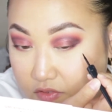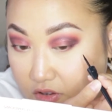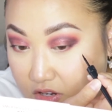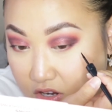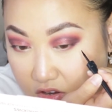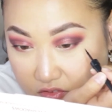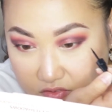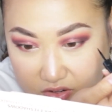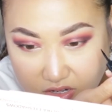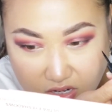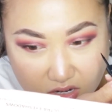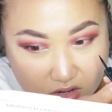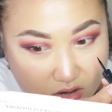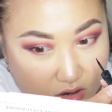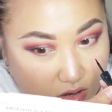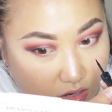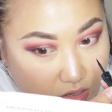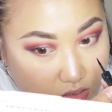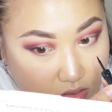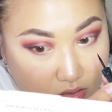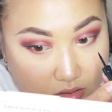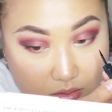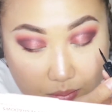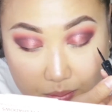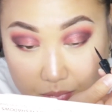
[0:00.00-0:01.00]
I don't really
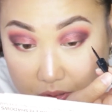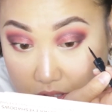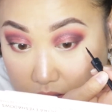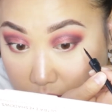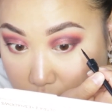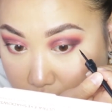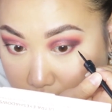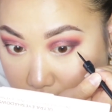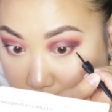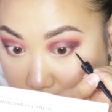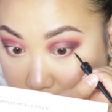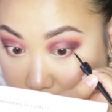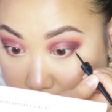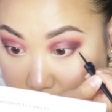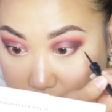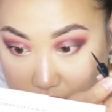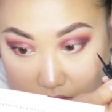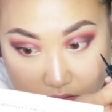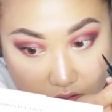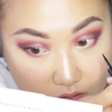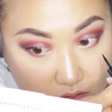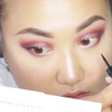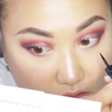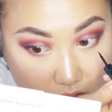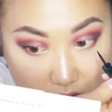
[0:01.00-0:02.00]
like big wings. I
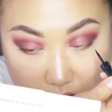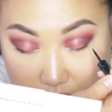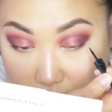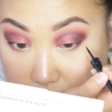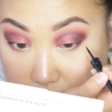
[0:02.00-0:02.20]
don't think